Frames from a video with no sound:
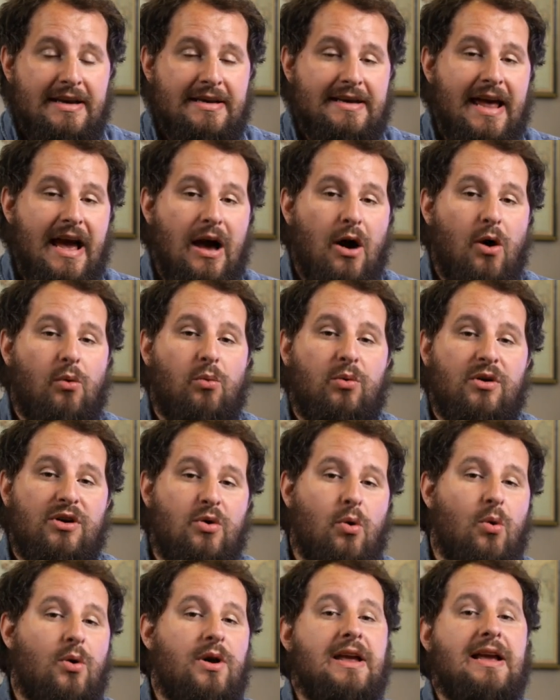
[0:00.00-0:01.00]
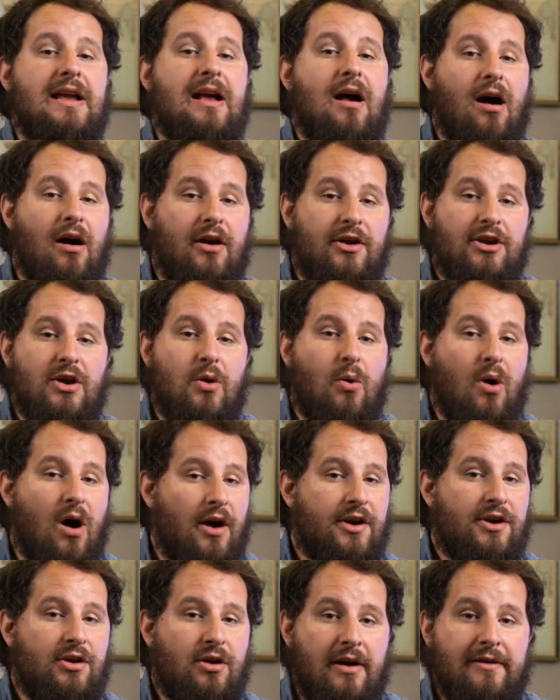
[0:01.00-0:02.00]
Now, recording audio
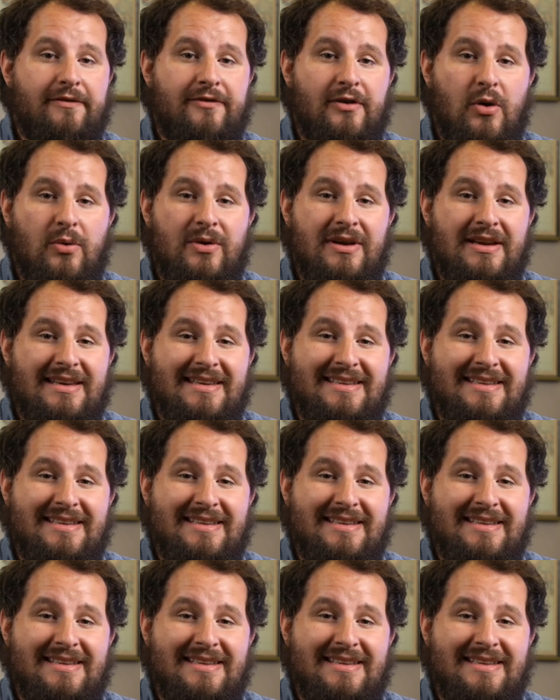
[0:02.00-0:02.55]
on your iPhone